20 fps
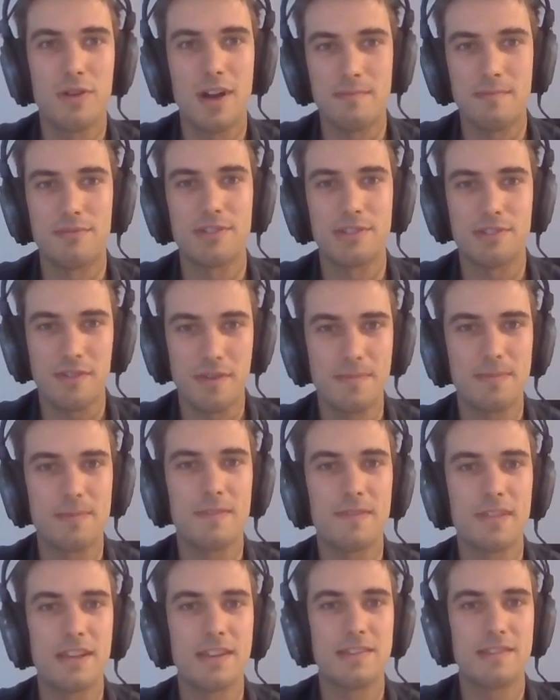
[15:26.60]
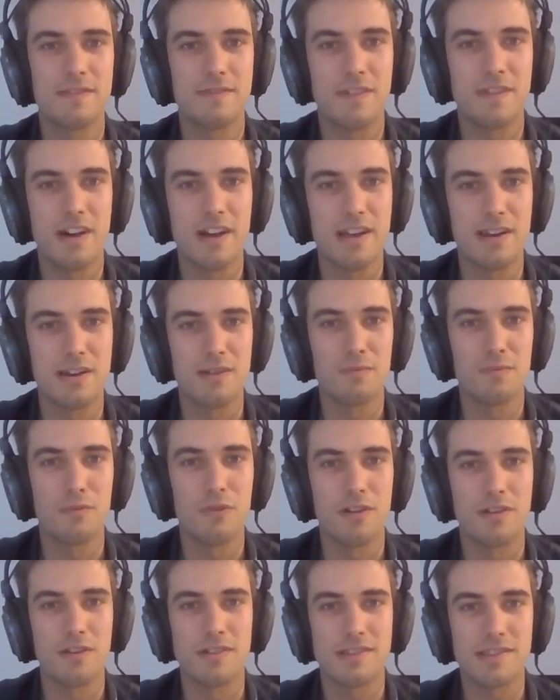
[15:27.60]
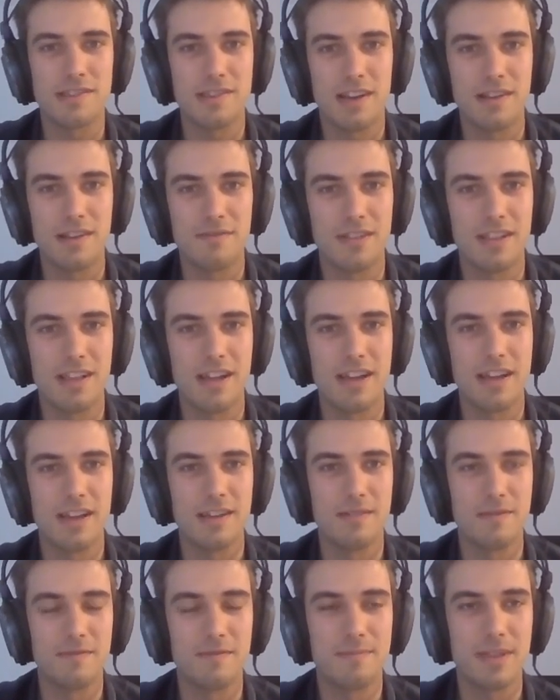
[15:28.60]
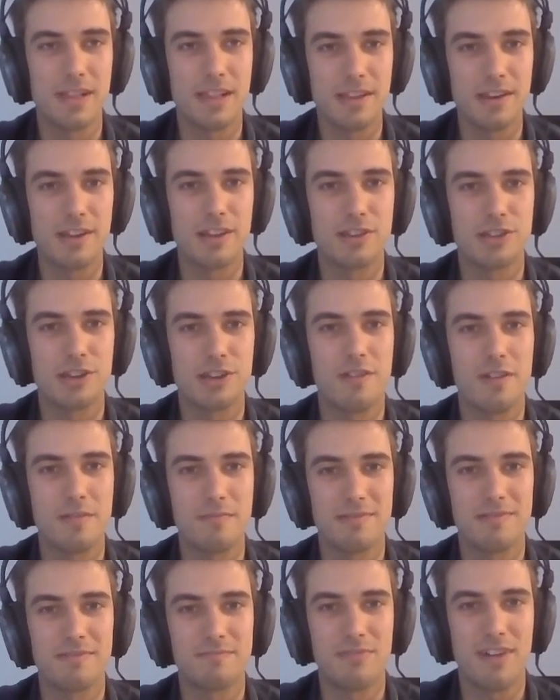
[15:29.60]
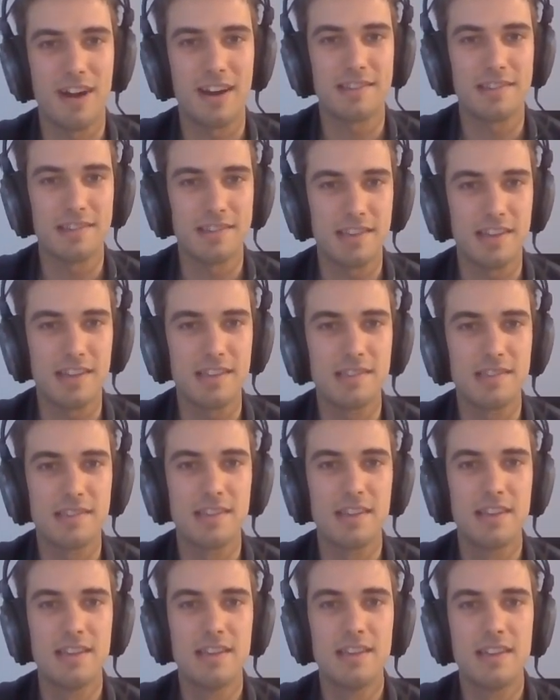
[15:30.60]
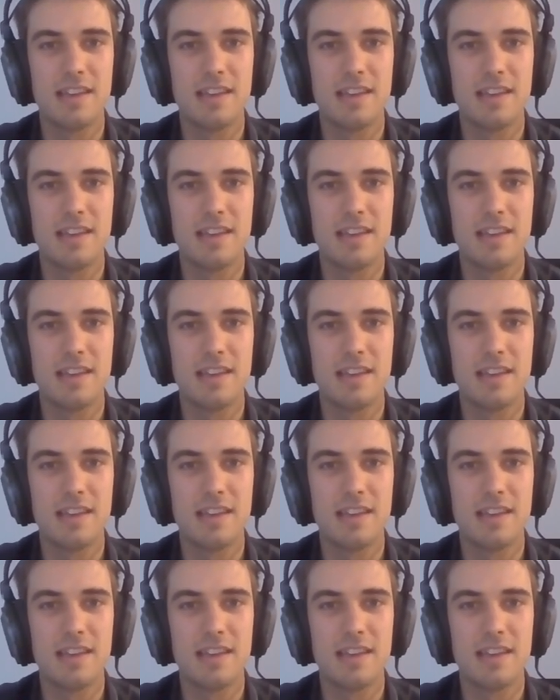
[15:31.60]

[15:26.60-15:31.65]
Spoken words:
prescriptively define what a site reliability engineering practice is